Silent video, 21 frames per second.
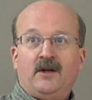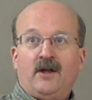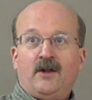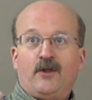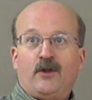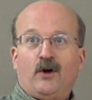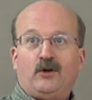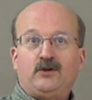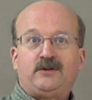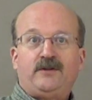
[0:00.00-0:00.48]

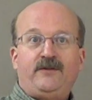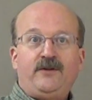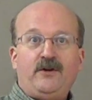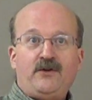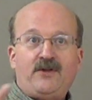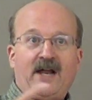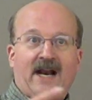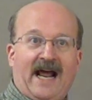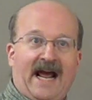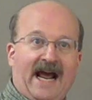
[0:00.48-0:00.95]
Those of you
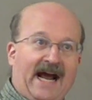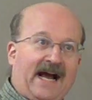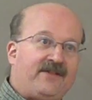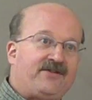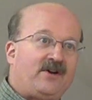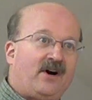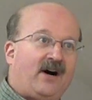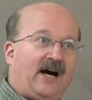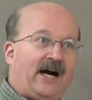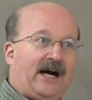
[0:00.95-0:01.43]
that
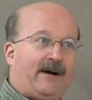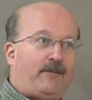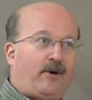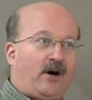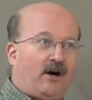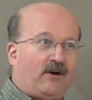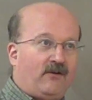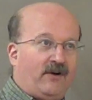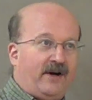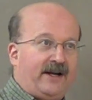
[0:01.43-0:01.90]
had the lab
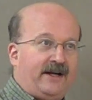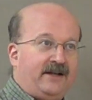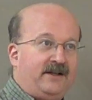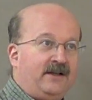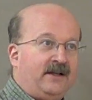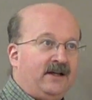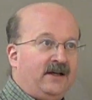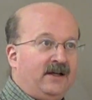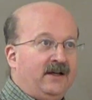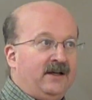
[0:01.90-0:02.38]
already,
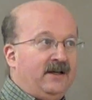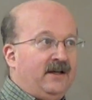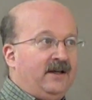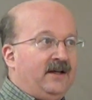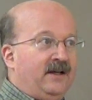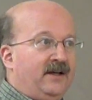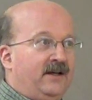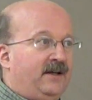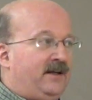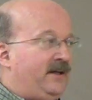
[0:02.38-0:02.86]

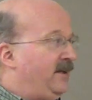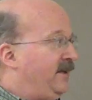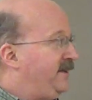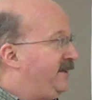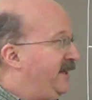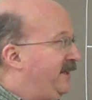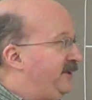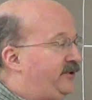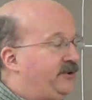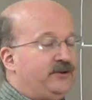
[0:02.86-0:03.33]

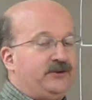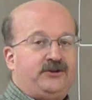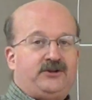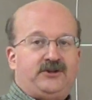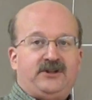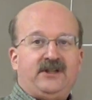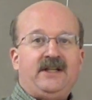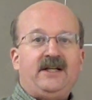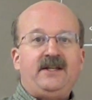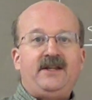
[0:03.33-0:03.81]
did you
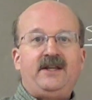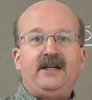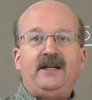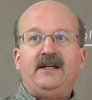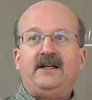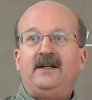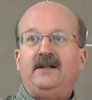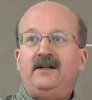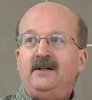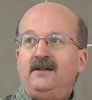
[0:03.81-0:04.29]
see
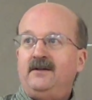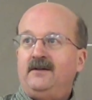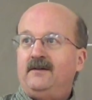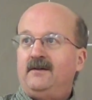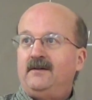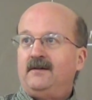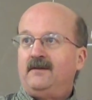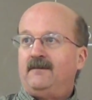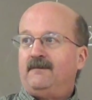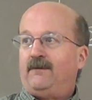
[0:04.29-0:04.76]
the
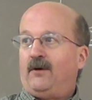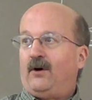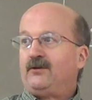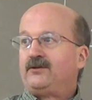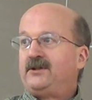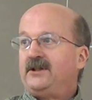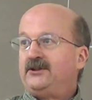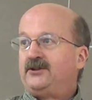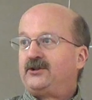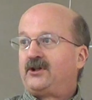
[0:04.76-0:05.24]

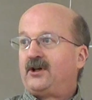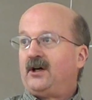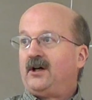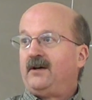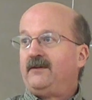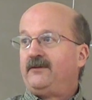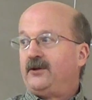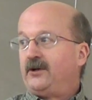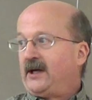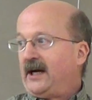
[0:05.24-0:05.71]
voltage
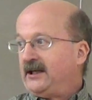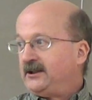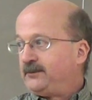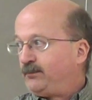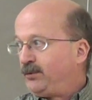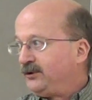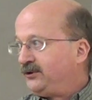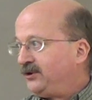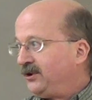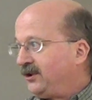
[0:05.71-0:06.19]
curve? You guys
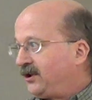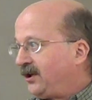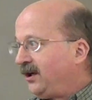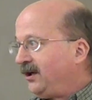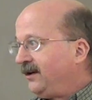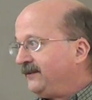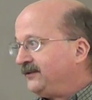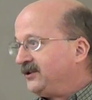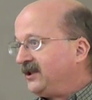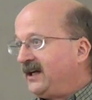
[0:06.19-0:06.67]
put your
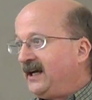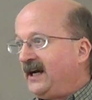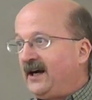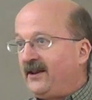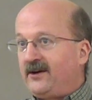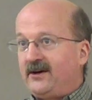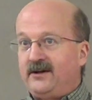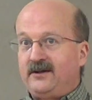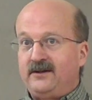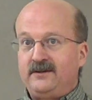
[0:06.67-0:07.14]
curves
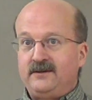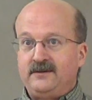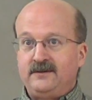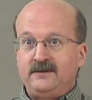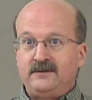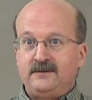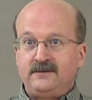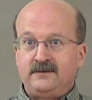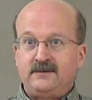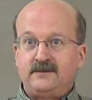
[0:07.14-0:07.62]
together?
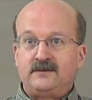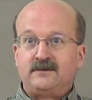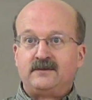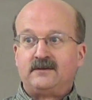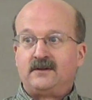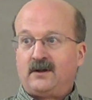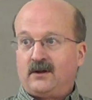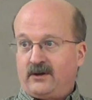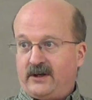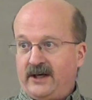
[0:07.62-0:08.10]

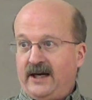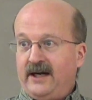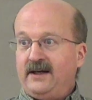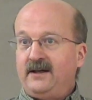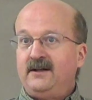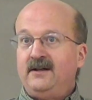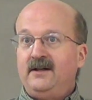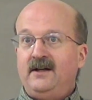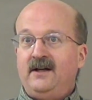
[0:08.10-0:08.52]
Okay?